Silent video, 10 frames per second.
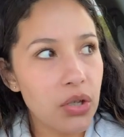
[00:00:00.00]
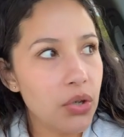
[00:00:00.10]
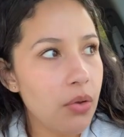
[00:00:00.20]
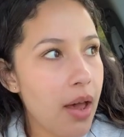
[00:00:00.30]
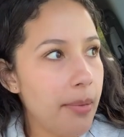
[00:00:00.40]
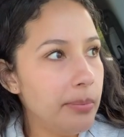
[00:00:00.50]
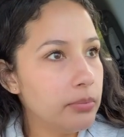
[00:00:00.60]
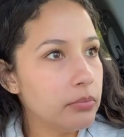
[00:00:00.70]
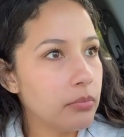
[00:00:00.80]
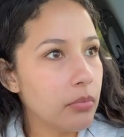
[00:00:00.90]
to do that,
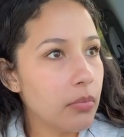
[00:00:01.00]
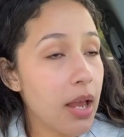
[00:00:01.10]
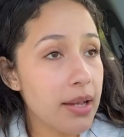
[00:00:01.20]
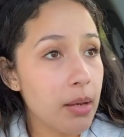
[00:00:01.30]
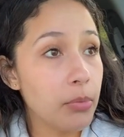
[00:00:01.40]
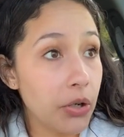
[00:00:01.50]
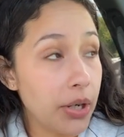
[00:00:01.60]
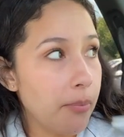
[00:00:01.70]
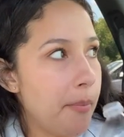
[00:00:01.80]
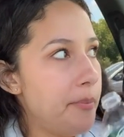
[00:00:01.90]
as I'm
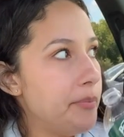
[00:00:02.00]
learning.